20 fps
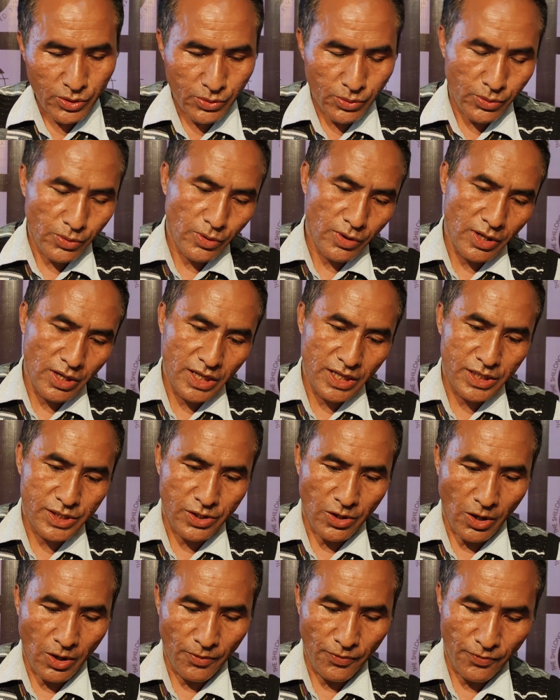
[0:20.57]
two,
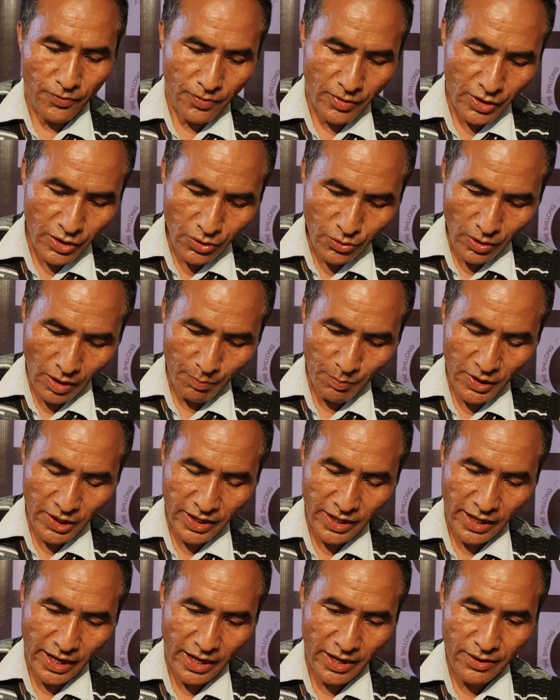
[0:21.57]
list of new
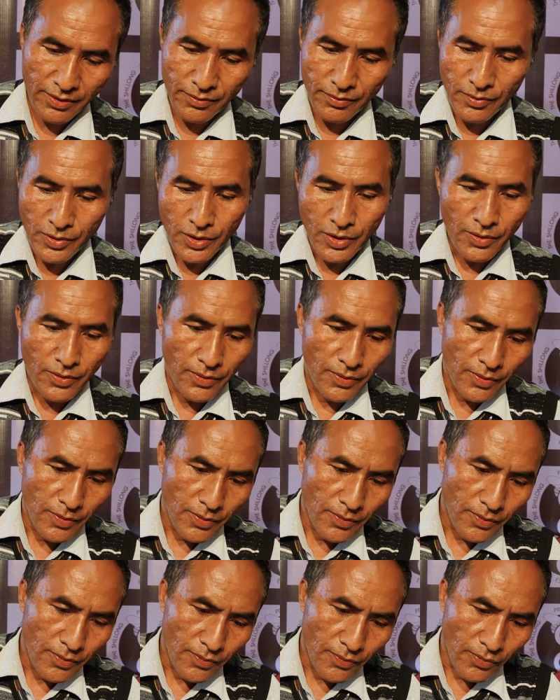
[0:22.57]
applicant
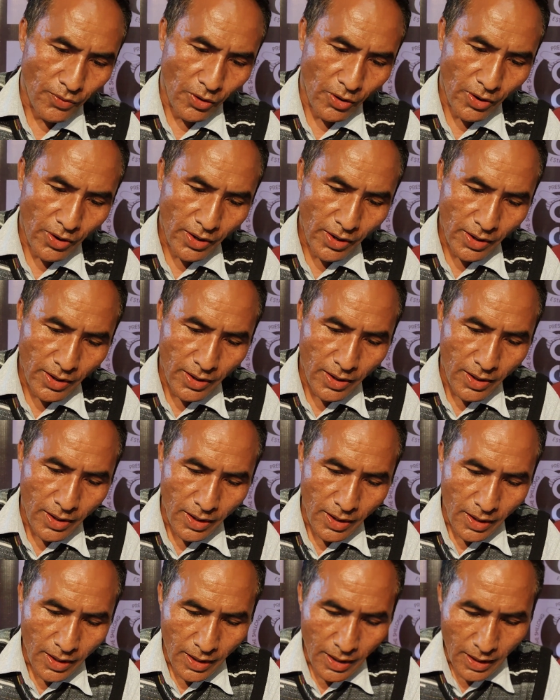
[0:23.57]
for
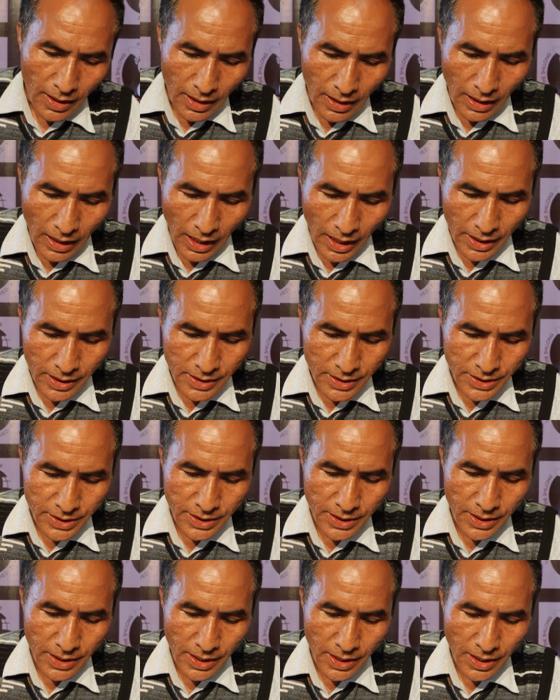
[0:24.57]

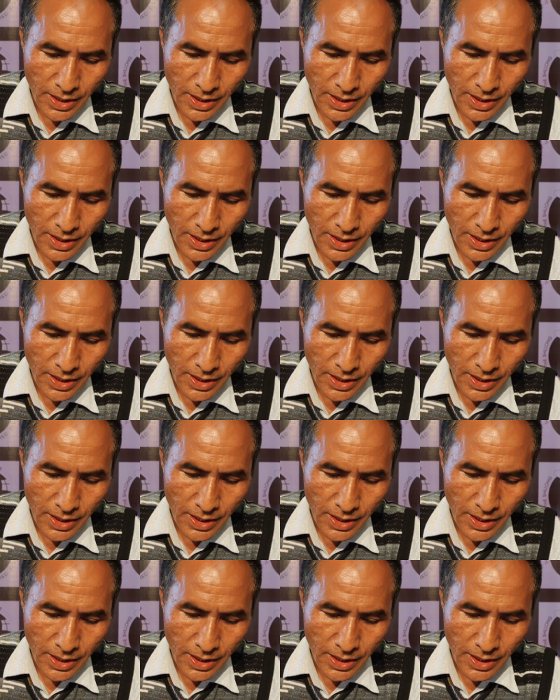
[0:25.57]
lands